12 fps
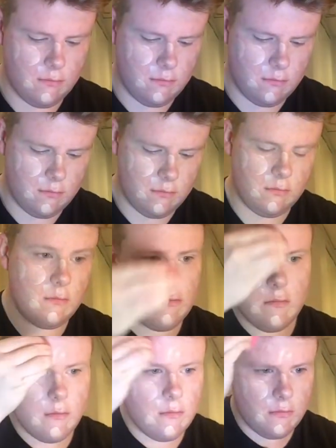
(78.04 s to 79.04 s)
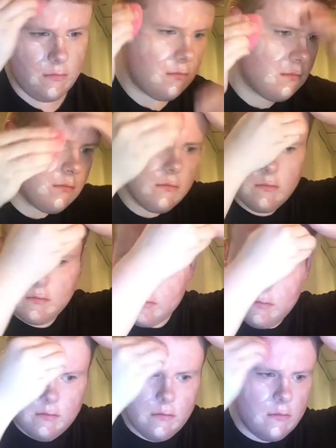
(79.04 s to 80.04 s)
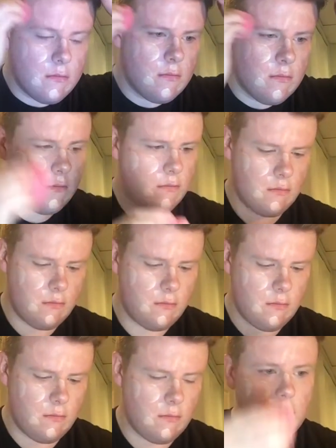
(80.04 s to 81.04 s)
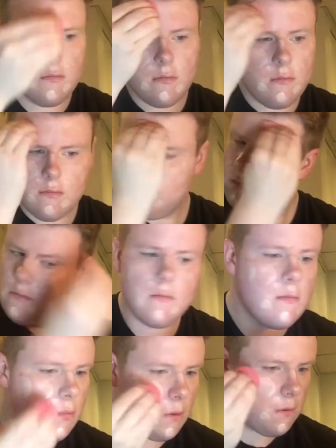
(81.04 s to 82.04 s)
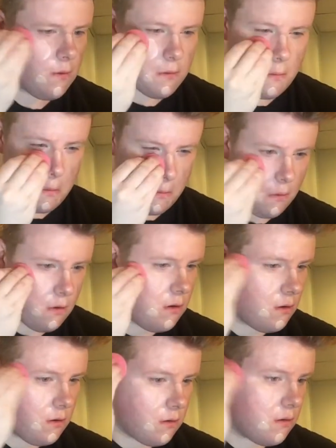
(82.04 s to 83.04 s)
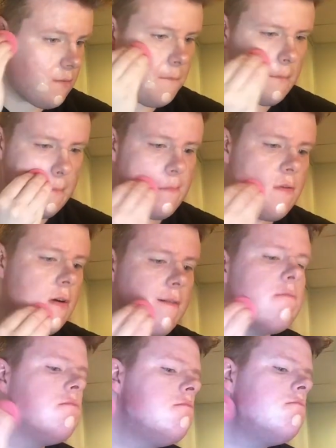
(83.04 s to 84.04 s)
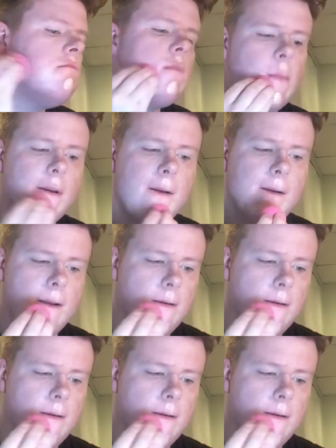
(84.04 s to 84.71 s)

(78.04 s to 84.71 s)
working it in with my beauty blender, tap, tap, tap, tap, tap, tap, tap, all of that fun stuff.